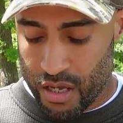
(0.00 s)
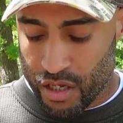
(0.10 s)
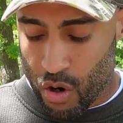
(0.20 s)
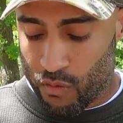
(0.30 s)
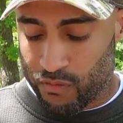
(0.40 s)

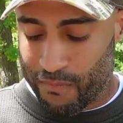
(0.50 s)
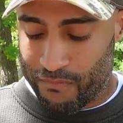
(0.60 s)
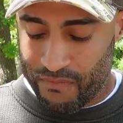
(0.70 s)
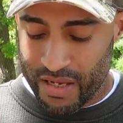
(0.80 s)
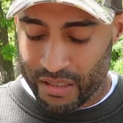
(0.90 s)
go from
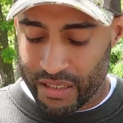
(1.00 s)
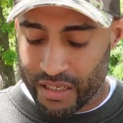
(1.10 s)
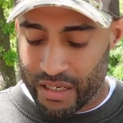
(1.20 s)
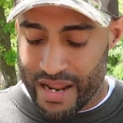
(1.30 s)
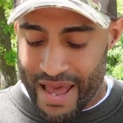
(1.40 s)

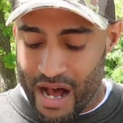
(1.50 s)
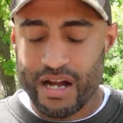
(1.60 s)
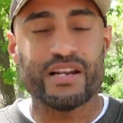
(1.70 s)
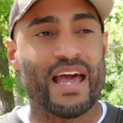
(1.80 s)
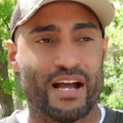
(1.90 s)
feeling
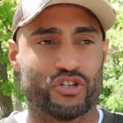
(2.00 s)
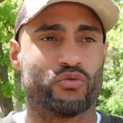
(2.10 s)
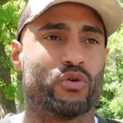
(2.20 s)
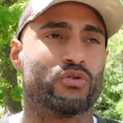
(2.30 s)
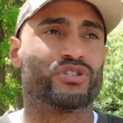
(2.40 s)

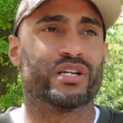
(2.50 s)
unnatural to